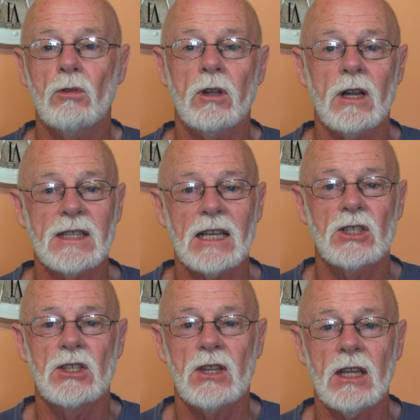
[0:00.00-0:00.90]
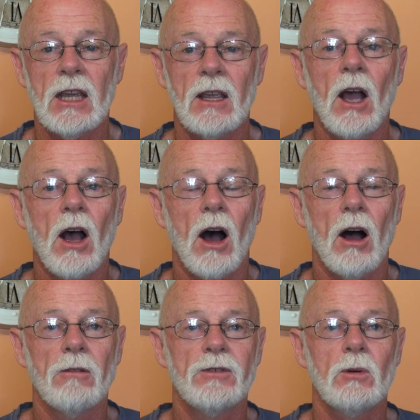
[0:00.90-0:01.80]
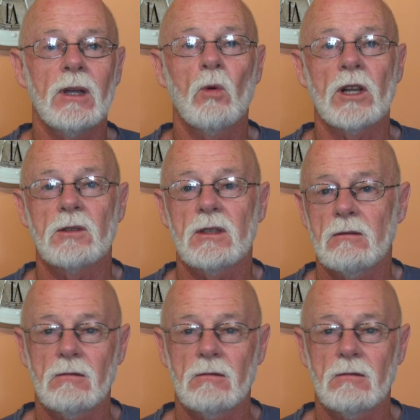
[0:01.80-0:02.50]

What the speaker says: or organisations thinking of doing what's